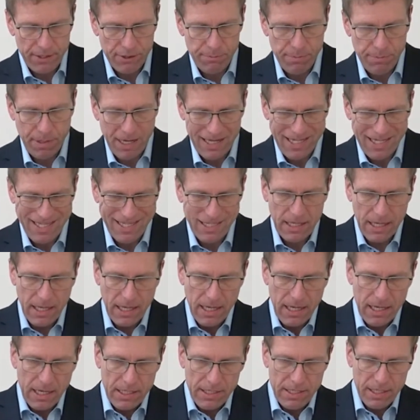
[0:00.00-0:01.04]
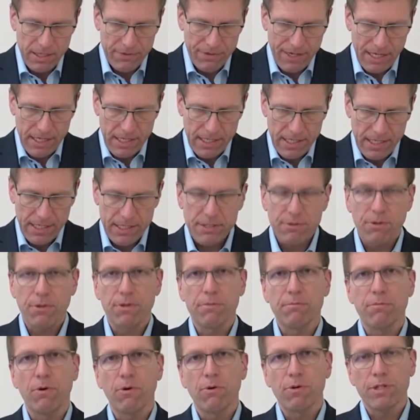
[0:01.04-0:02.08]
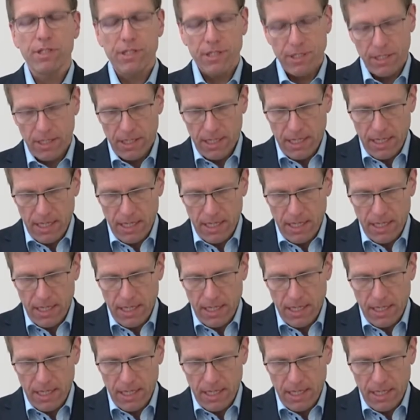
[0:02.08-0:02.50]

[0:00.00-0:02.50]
plugs directly into the mold